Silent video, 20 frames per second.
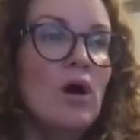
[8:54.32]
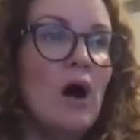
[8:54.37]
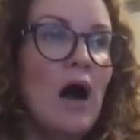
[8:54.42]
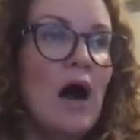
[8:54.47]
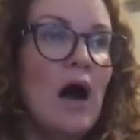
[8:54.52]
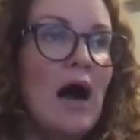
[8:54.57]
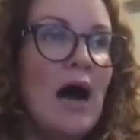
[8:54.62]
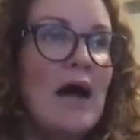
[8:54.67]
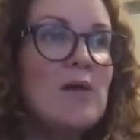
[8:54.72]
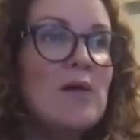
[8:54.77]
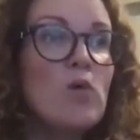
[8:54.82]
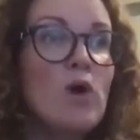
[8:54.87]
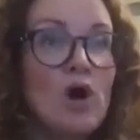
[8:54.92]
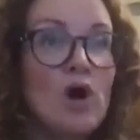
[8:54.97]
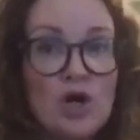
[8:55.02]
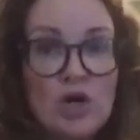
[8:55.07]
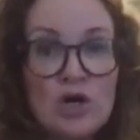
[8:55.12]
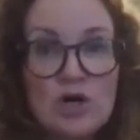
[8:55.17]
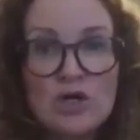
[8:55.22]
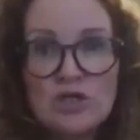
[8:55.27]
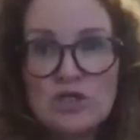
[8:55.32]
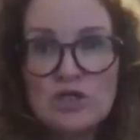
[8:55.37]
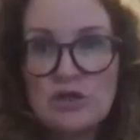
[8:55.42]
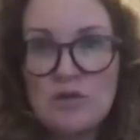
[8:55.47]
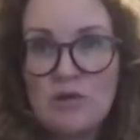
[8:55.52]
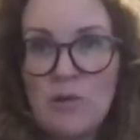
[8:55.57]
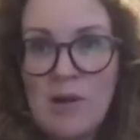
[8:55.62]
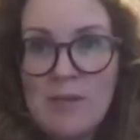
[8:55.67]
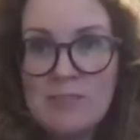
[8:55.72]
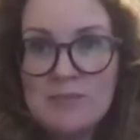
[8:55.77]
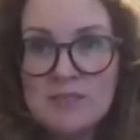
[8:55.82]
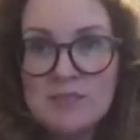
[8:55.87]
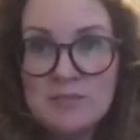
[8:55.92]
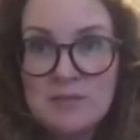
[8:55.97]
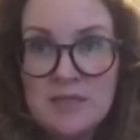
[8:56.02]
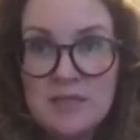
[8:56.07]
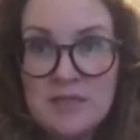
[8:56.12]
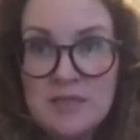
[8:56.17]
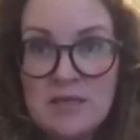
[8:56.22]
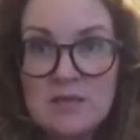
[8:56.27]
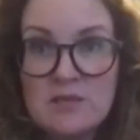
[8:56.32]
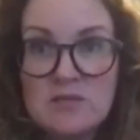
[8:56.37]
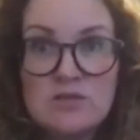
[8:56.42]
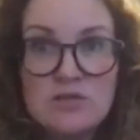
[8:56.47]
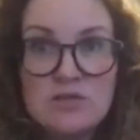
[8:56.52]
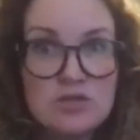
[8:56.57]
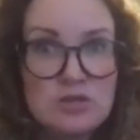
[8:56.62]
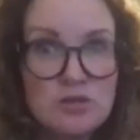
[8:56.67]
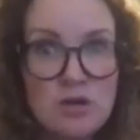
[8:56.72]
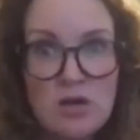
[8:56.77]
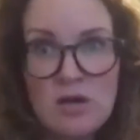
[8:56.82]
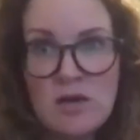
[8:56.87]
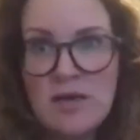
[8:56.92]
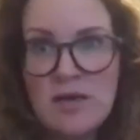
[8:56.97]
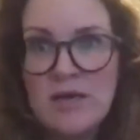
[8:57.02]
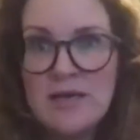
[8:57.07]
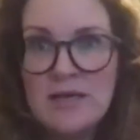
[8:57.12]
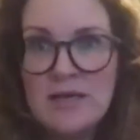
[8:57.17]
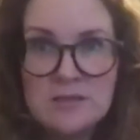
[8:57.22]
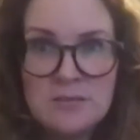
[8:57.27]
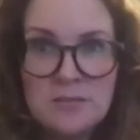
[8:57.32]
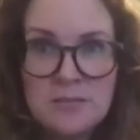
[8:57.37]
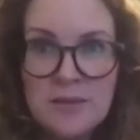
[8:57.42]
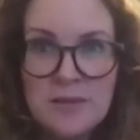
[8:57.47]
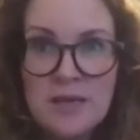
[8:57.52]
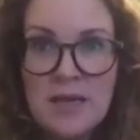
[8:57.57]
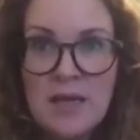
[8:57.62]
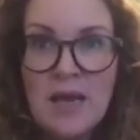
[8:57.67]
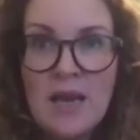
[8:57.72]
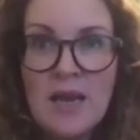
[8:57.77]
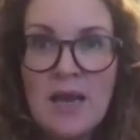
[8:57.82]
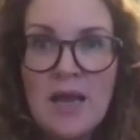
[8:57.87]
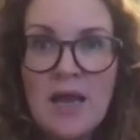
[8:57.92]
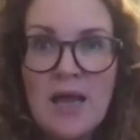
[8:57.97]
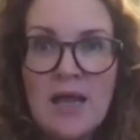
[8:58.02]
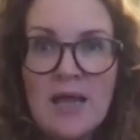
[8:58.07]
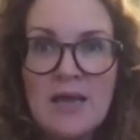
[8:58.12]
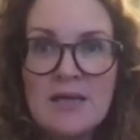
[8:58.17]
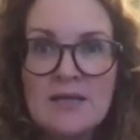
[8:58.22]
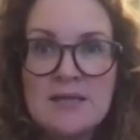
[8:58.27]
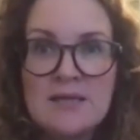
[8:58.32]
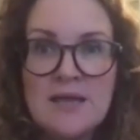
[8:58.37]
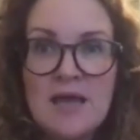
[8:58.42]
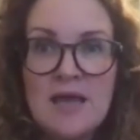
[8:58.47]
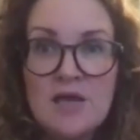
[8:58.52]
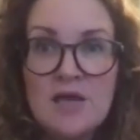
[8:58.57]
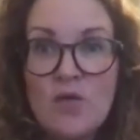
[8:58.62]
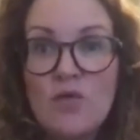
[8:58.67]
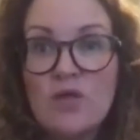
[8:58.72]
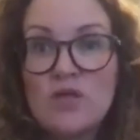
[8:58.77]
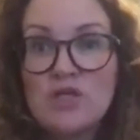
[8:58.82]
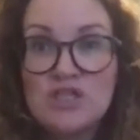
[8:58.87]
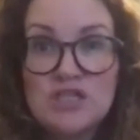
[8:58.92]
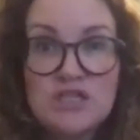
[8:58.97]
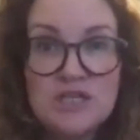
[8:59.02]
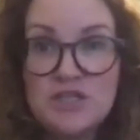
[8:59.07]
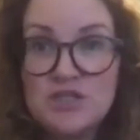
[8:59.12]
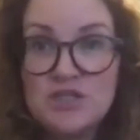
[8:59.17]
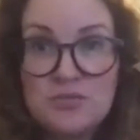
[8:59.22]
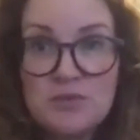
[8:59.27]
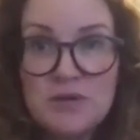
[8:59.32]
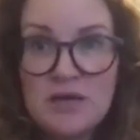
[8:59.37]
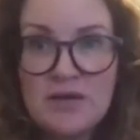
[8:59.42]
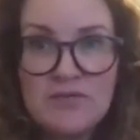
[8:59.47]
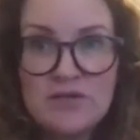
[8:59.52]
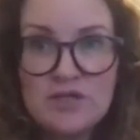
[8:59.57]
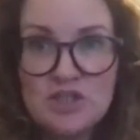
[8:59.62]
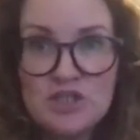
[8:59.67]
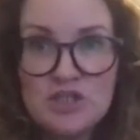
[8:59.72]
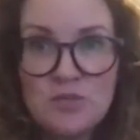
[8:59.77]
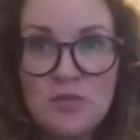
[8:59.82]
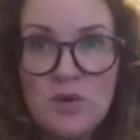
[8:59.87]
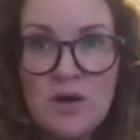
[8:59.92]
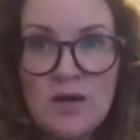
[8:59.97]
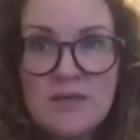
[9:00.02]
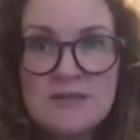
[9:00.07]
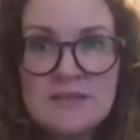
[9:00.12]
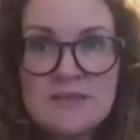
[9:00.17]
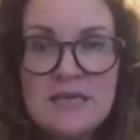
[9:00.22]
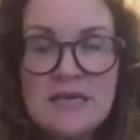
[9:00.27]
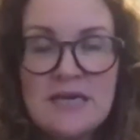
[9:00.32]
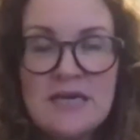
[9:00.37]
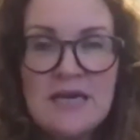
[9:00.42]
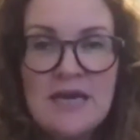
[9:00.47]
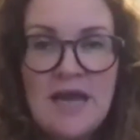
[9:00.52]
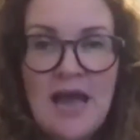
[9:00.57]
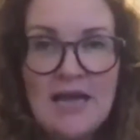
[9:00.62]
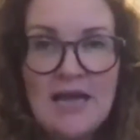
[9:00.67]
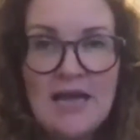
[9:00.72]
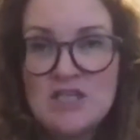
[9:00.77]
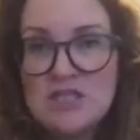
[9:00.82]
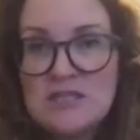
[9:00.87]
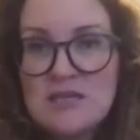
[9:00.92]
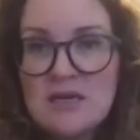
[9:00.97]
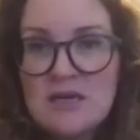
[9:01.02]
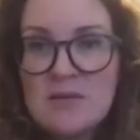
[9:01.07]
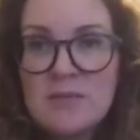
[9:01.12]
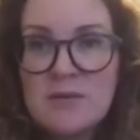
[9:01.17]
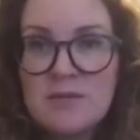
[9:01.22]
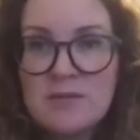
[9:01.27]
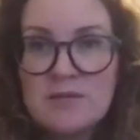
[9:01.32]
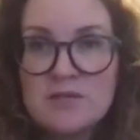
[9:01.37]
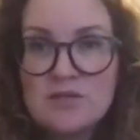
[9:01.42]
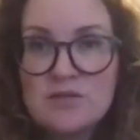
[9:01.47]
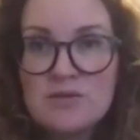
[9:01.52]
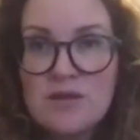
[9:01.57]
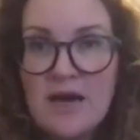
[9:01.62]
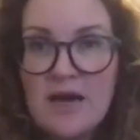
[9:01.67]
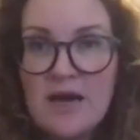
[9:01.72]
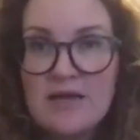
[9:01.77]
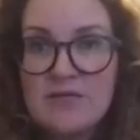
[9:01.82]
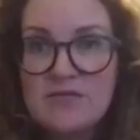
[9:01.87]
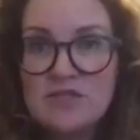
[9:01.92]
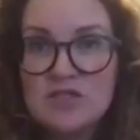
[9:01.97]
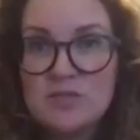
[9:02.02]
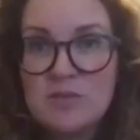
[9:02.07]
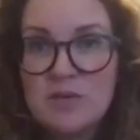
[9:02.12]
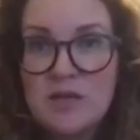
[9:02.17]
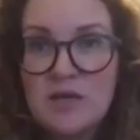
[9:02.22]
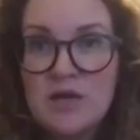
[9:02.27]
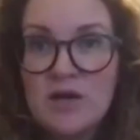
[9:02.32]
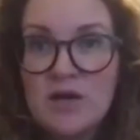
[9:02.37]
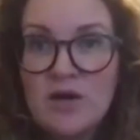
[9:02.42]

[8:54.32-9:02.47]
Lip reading: I want her to grow up to be strong and independent, and know that she can do whatever she wants. And she's not going to be able to do that if she's putting her